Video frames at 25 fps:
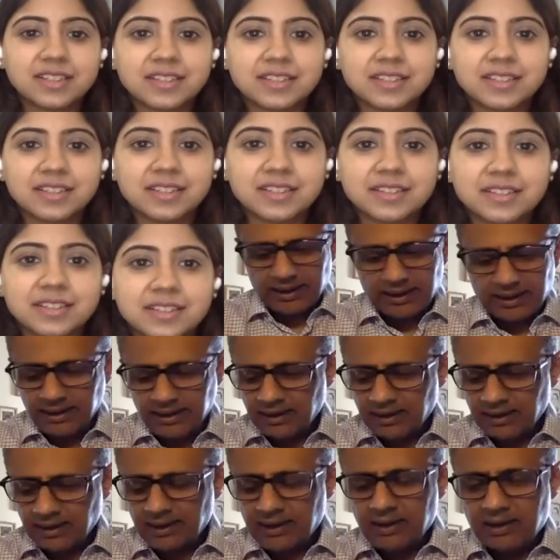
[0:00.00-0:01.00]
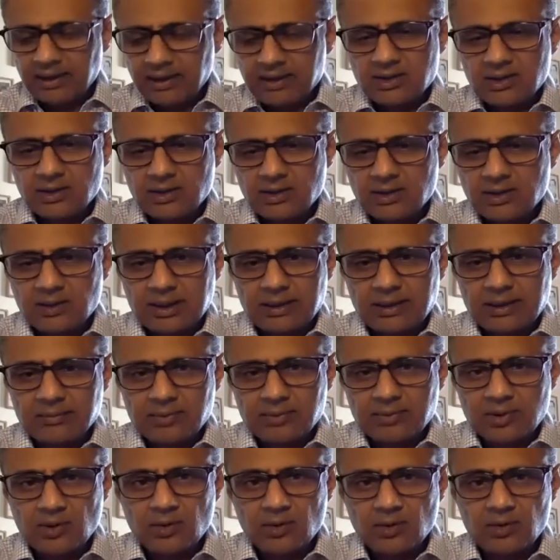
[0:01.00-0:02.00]
Okay. So
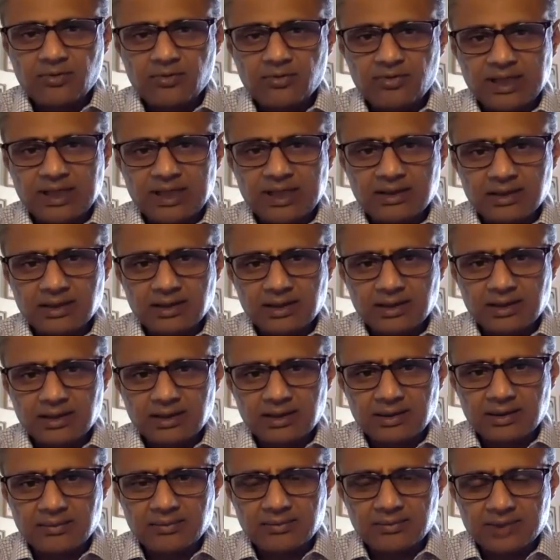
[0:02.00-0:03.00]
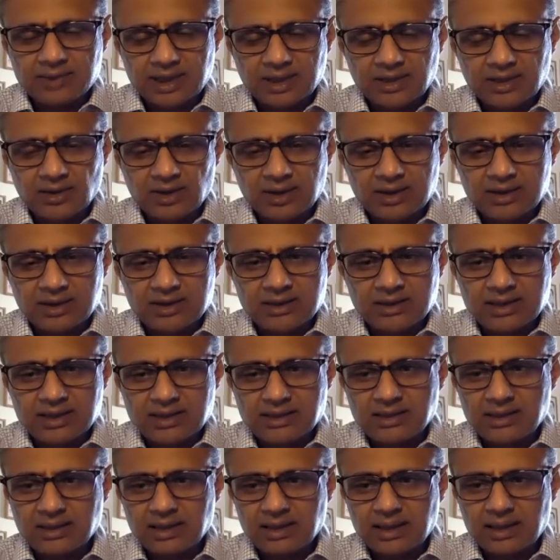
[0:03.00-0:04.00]
Corefield Technologies, as
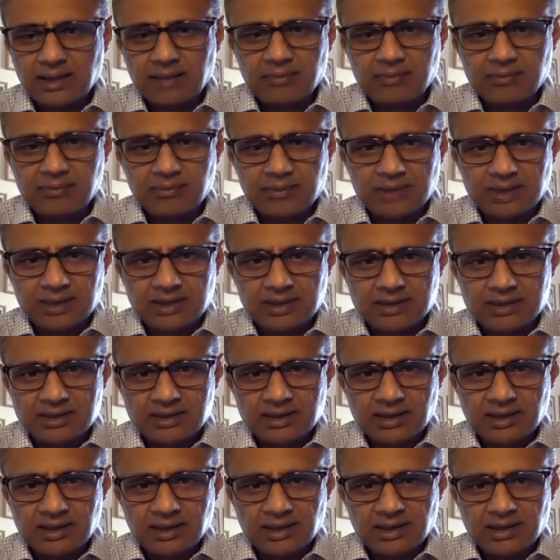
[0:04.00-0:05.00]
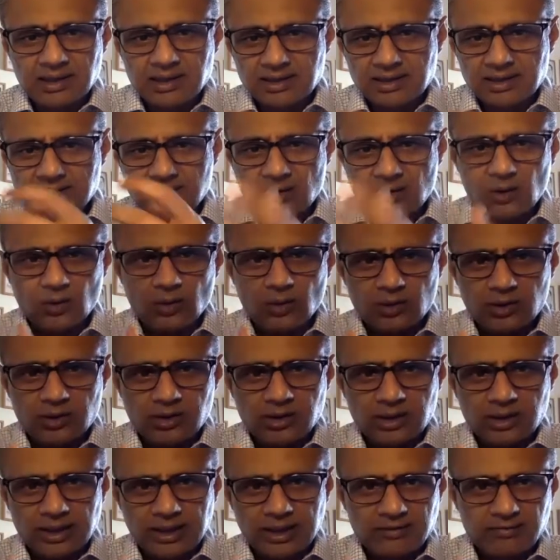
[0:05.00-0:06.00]
the name is, it's
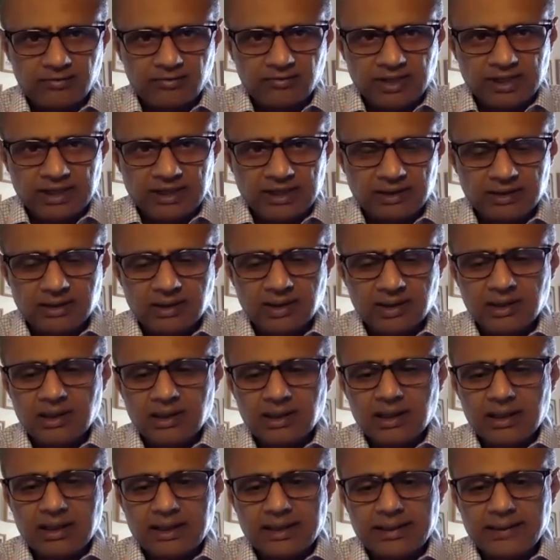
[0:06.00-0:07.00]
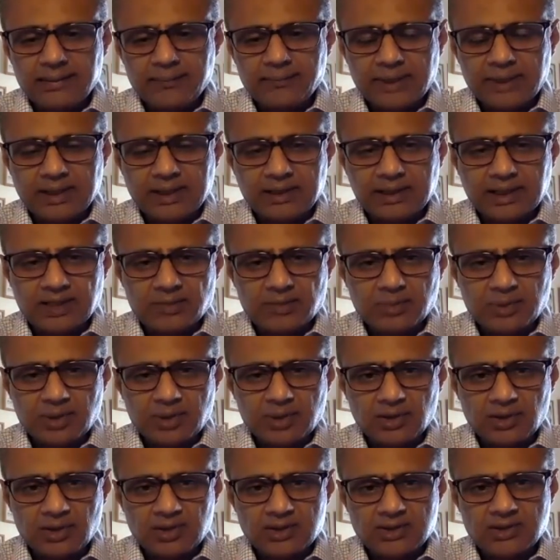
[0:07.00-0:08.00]
core and field, and that's
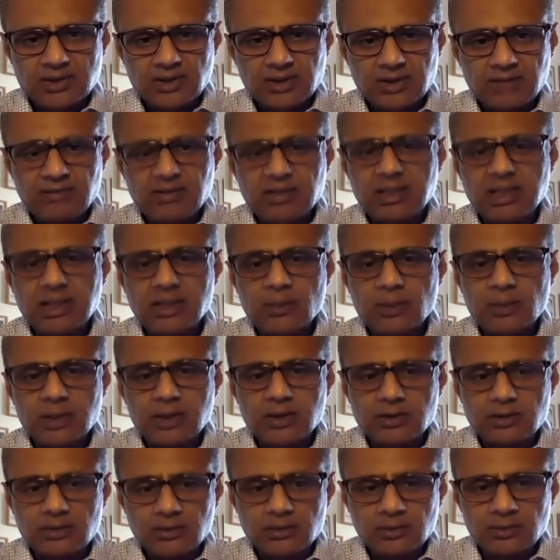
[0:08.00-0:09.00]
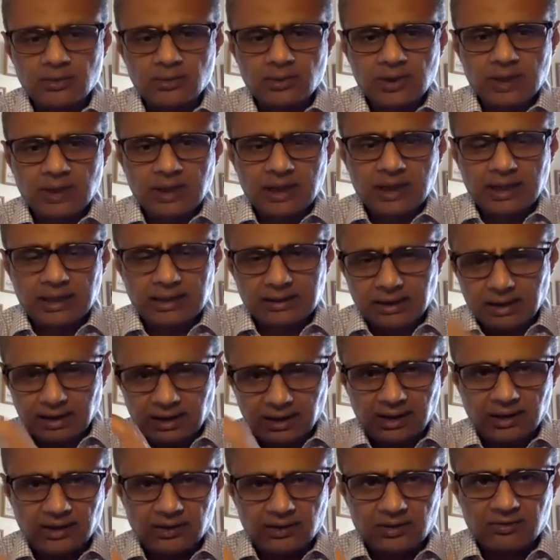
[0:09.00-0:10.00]
because everything we do at the
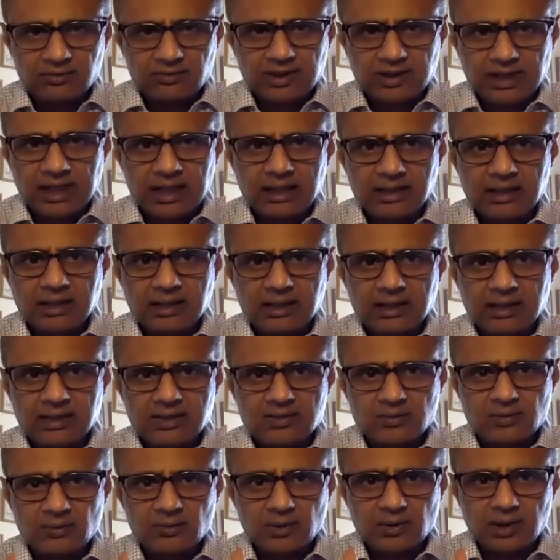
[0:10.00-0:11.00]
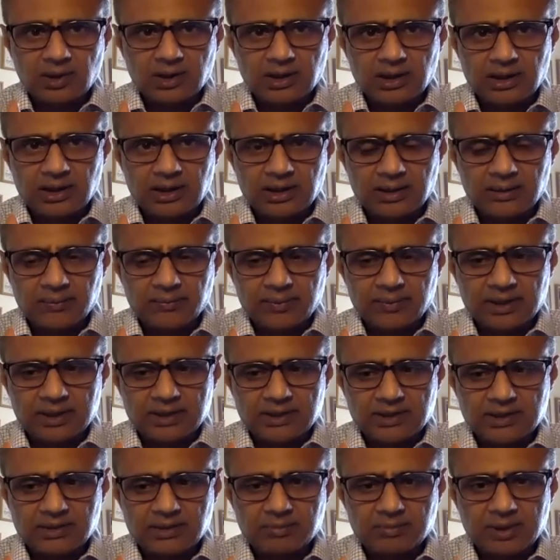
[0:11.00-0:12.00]
heart of that is what
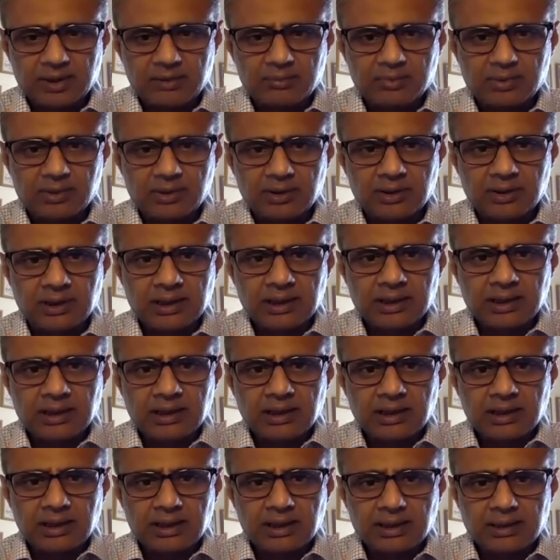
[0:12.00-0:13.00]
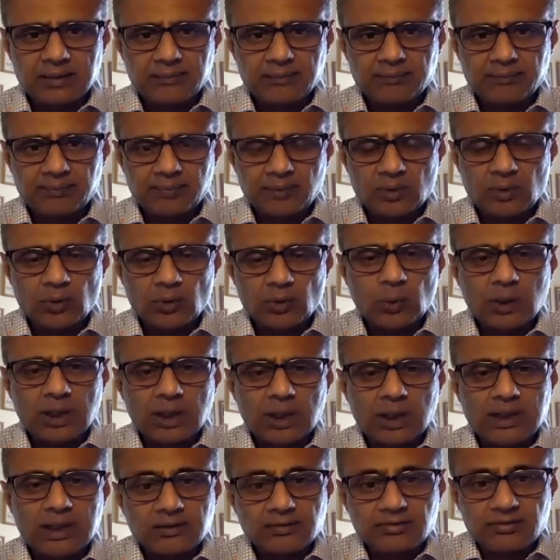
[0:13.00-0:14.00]
is the people who
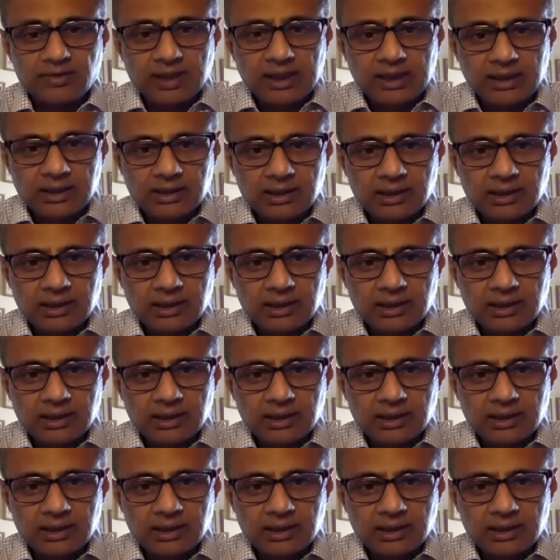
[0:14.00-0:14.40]
work in the field.